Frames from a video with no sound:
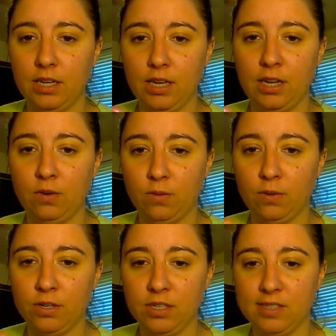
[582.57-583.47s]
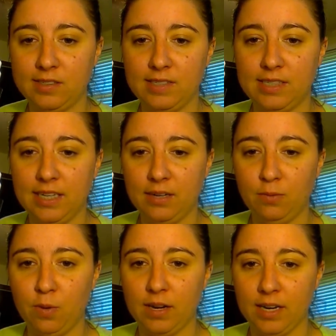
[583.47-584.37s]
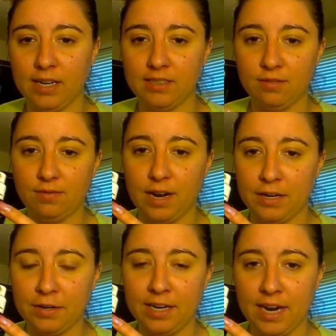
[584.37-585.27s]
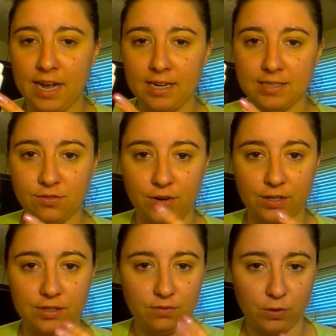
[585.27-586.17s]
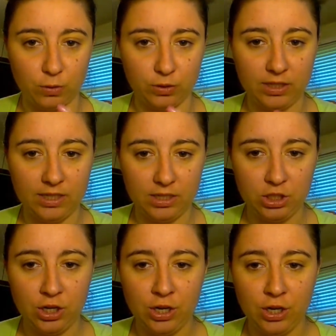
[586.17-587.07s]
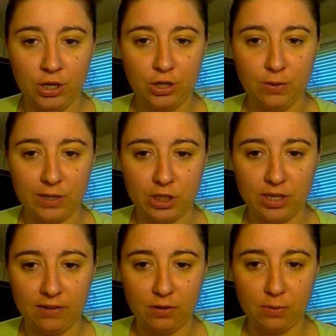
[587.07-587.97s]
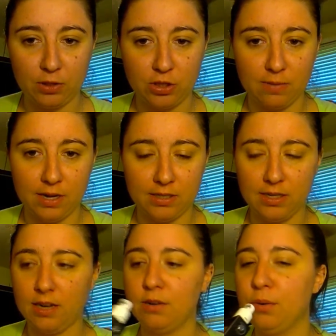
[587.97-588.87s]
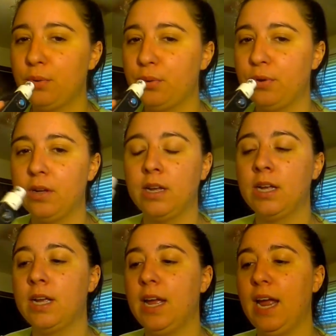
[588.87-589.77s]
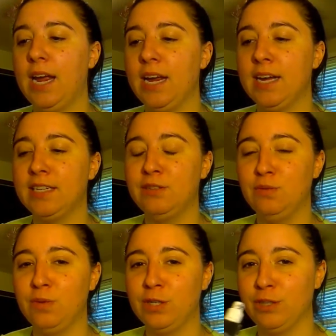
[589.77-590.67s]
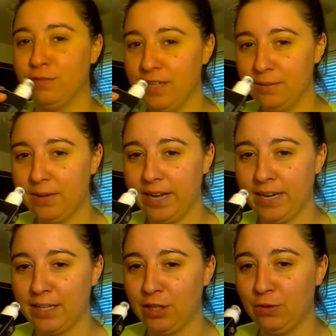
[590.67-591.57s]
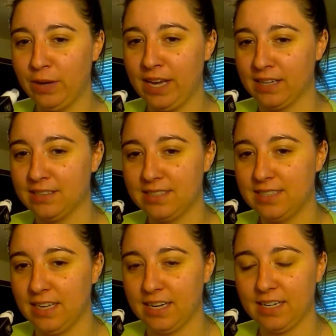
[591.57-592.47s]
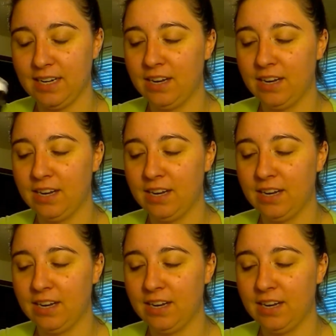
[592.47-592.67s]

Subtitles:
in order to see what it's firing at as far as voltage, you actually have to push the button down, and when you're vaping, you can't see it.